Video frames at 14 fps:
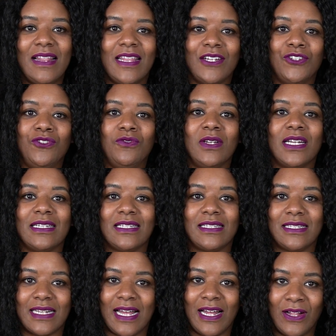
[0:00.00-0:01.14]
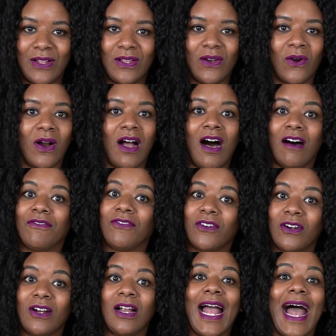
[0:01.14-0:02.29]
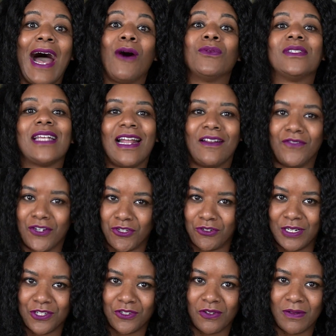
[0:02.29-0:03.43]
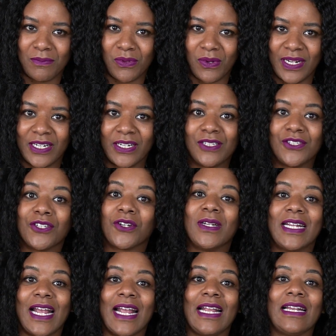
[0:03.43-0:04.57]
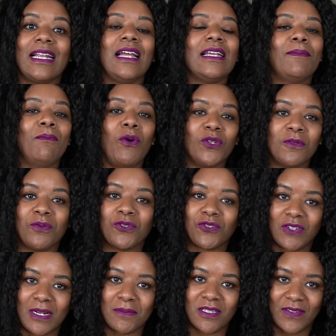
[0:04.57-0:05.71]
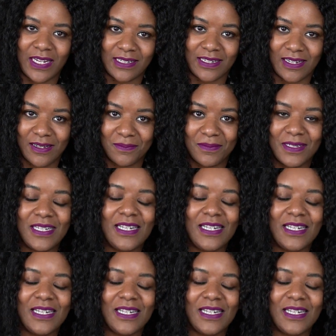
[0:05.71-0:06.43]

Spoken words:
that you can sell or offer outside of your traditional employer to create multiple streams of income.